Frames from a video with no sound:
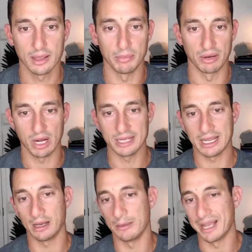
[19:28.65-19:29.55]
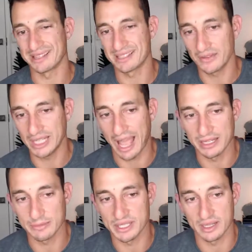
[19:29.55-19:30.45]
But right now, about
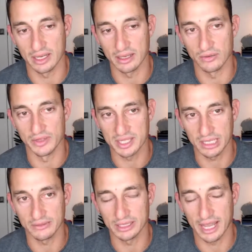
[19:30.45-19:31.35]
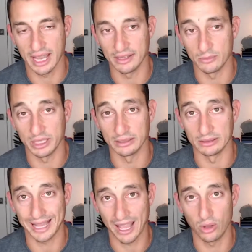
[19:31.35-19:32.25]
78% of the TVK is being
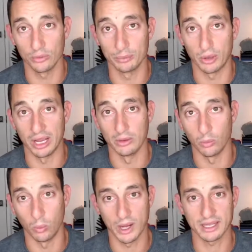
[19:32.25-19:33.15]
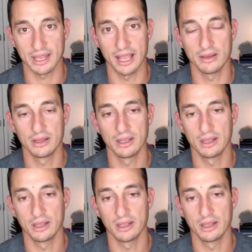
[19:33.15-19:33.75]
held by one account.